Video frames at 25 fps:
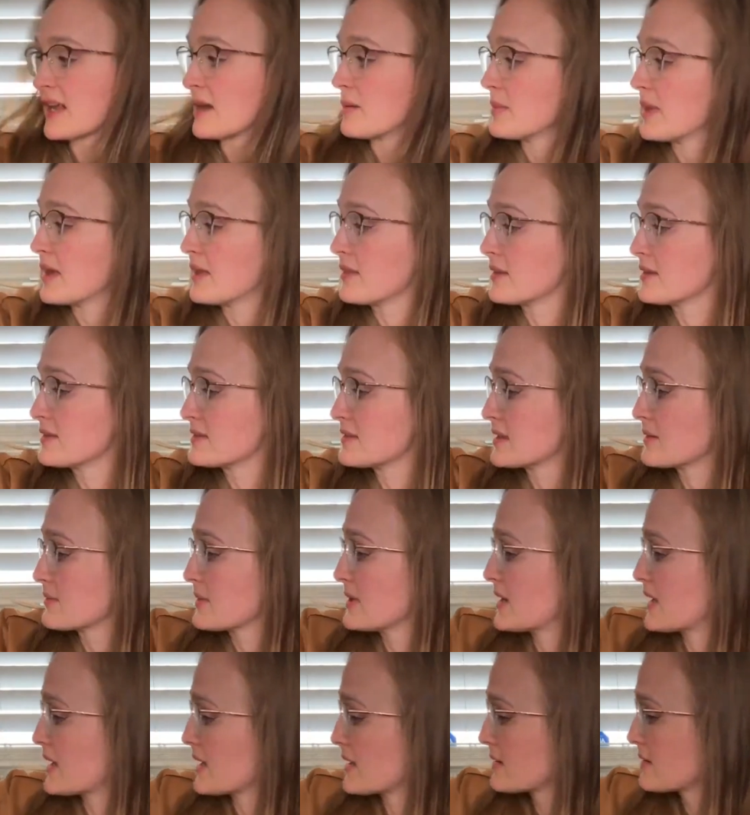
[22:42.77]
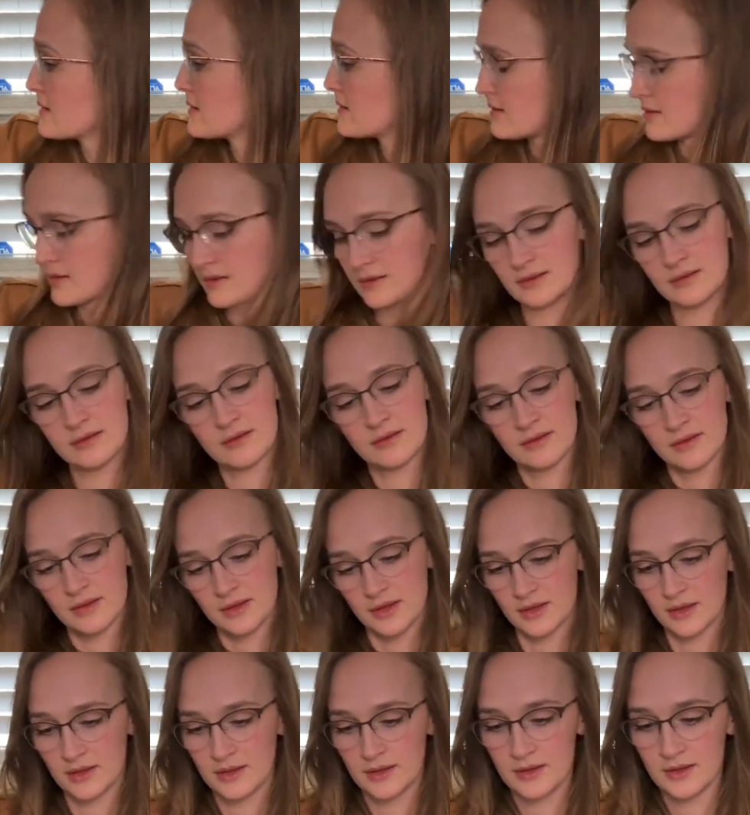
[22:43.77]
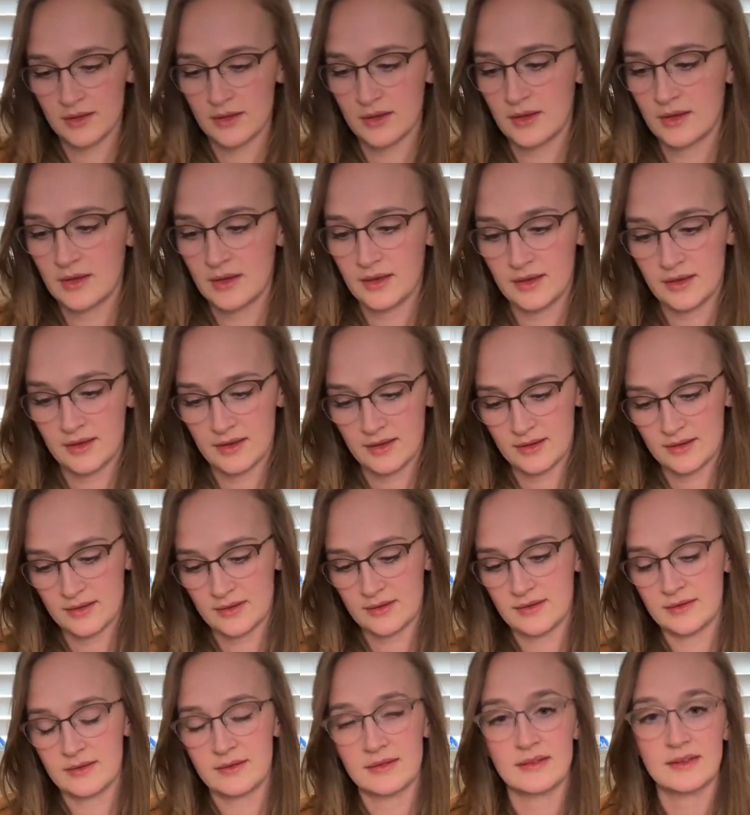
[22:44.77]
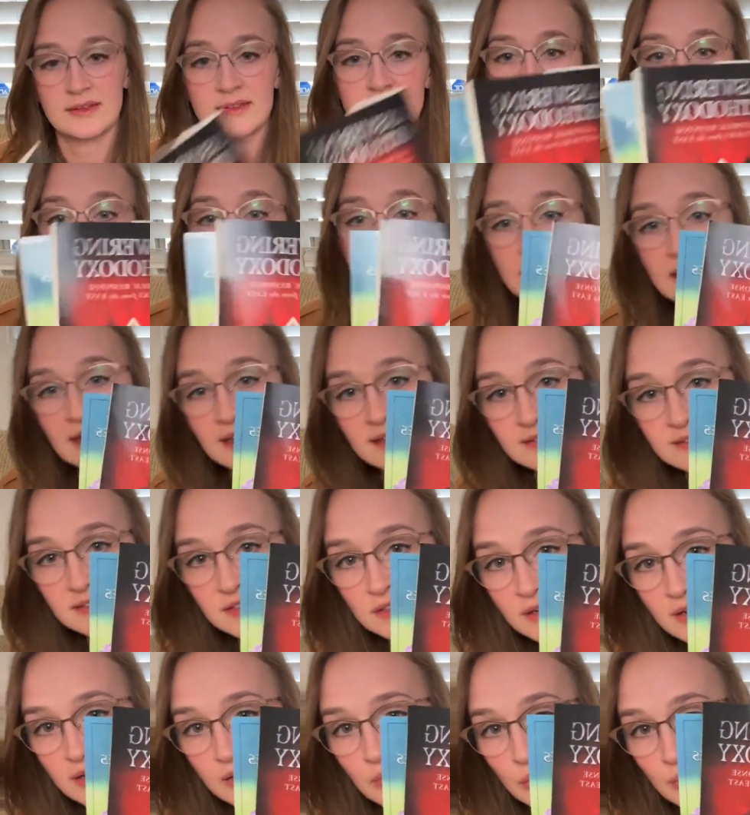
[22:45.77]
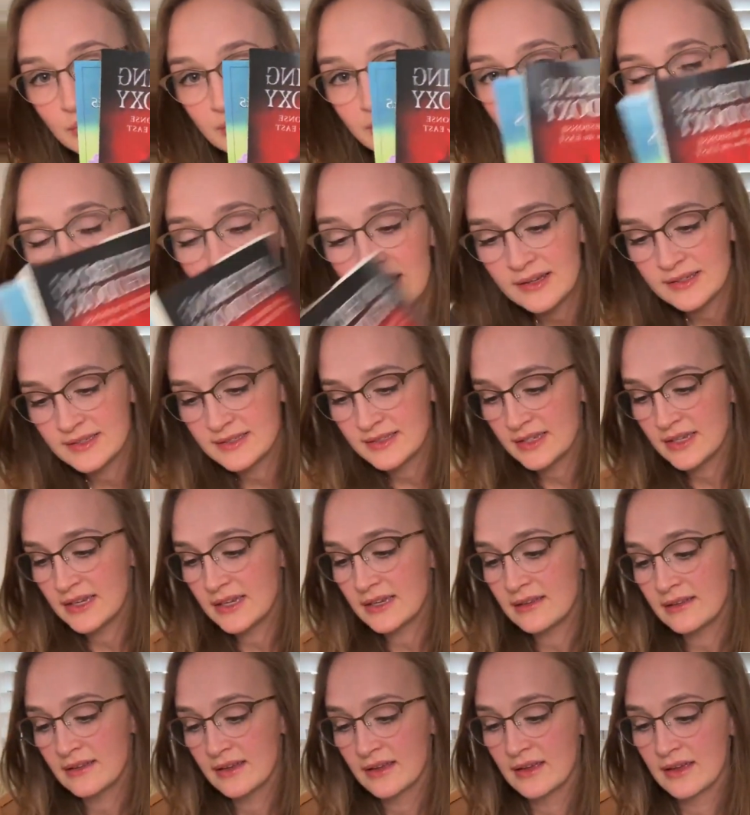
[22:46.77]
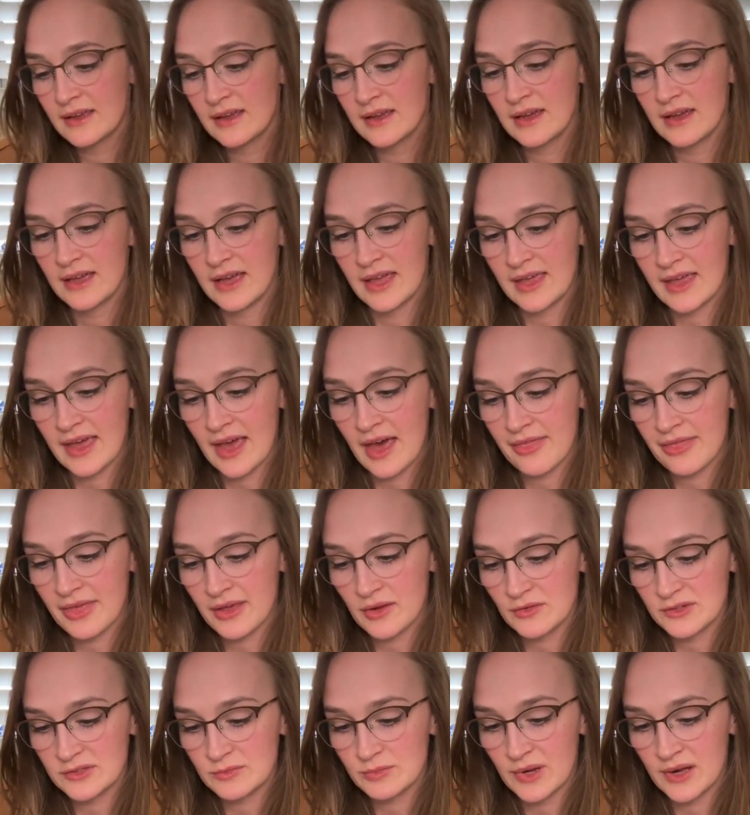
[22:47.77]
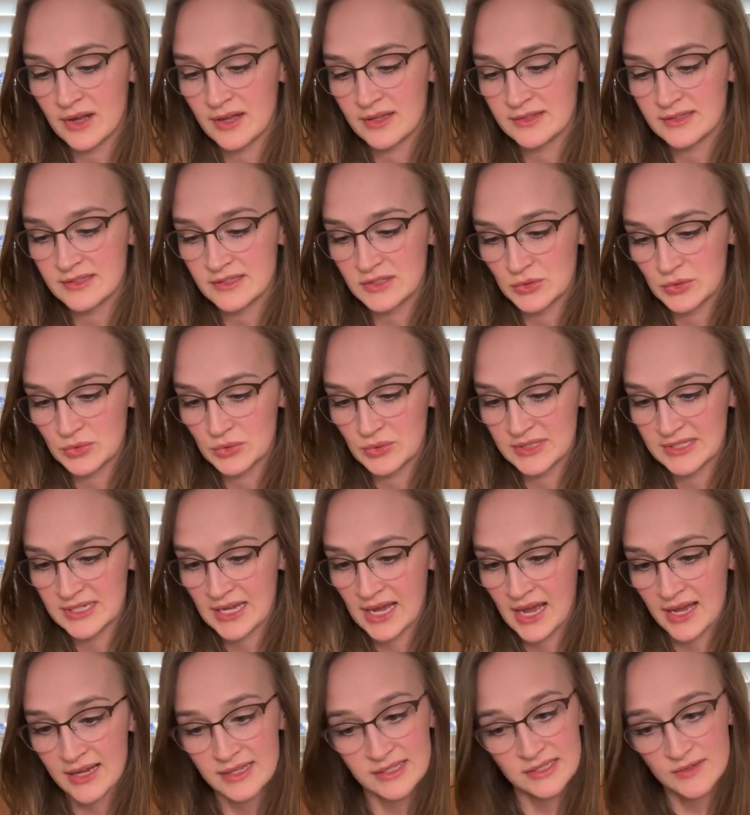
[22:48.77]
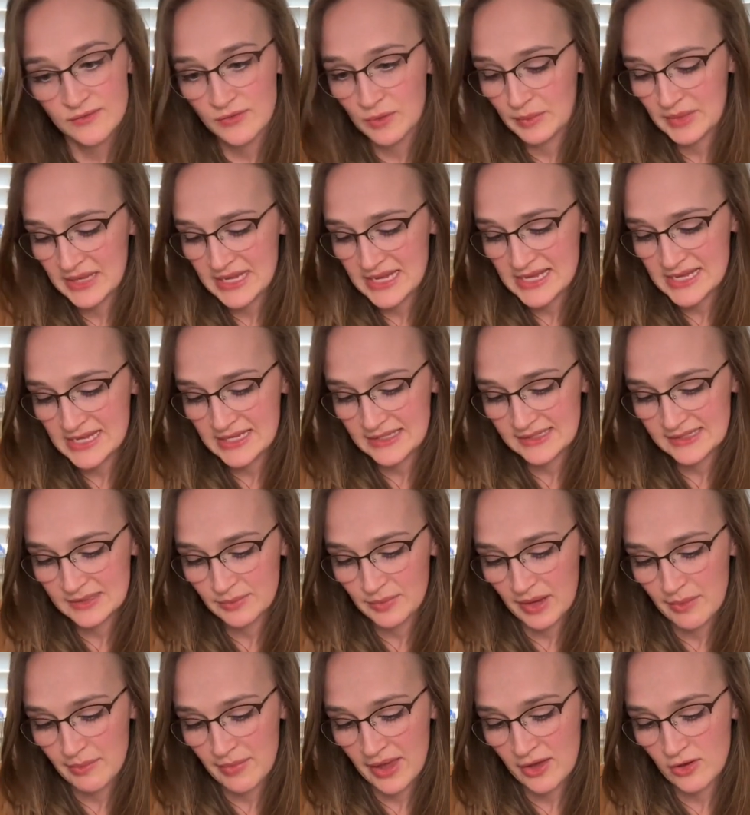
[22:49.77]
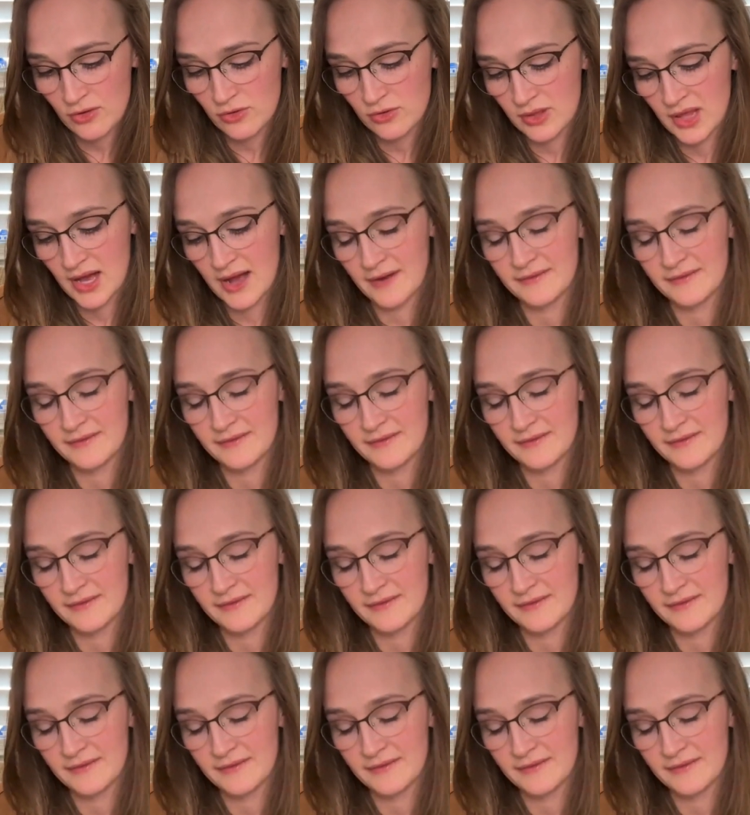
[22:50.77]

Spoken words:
that I'm endlessly reading. It's called Answering Orthodoxy, A Catholic Response to Attacks from the East by Michael